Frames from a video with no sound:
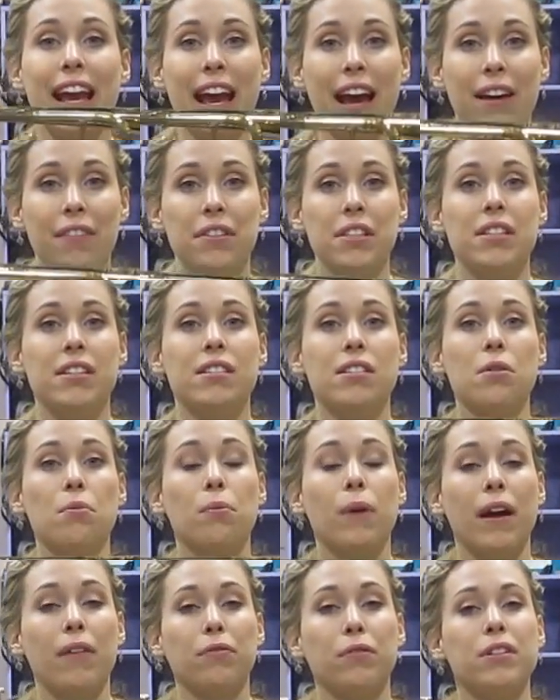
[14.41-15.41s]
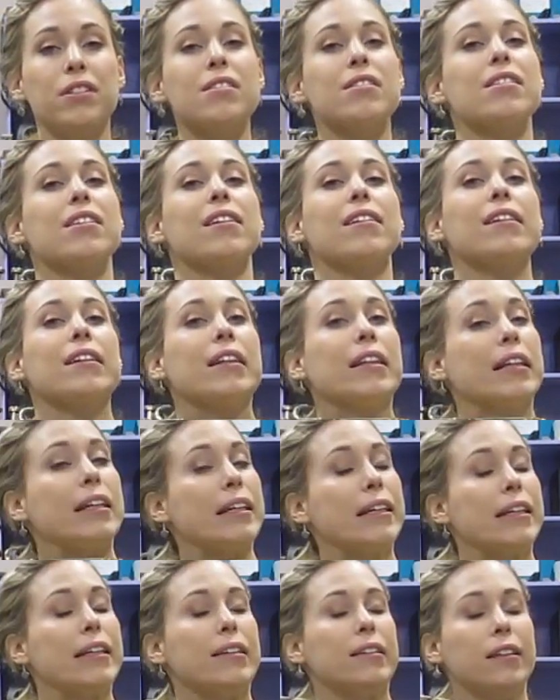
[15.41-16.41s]
have this as a reference to
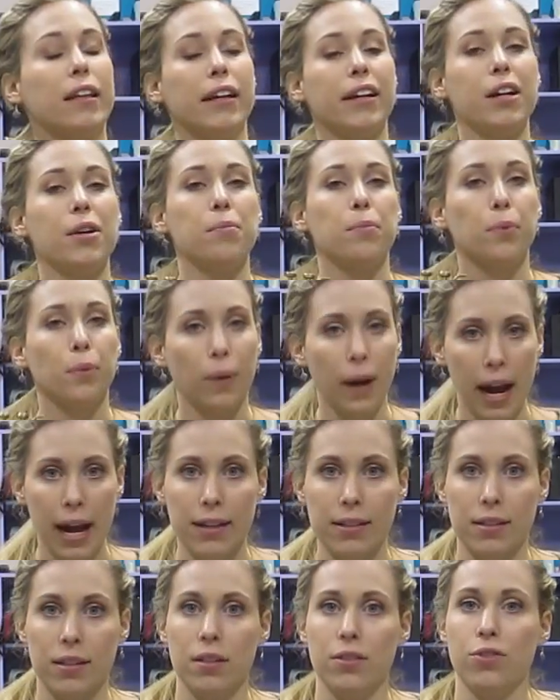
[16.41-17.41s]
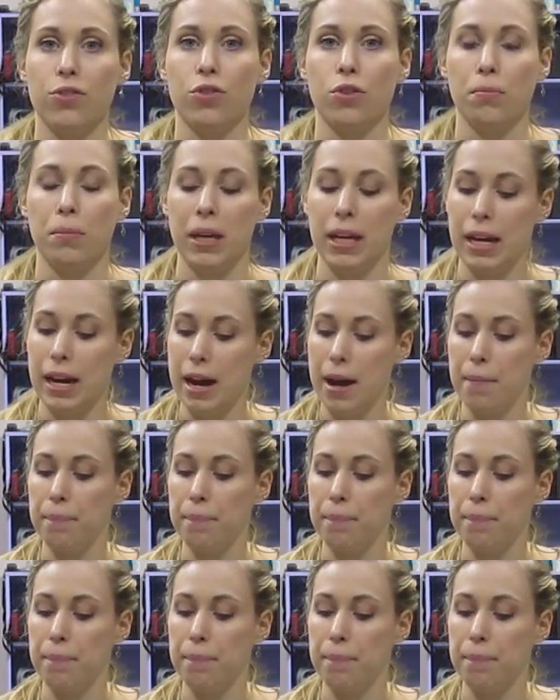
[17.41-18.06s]
clean their brass instrument.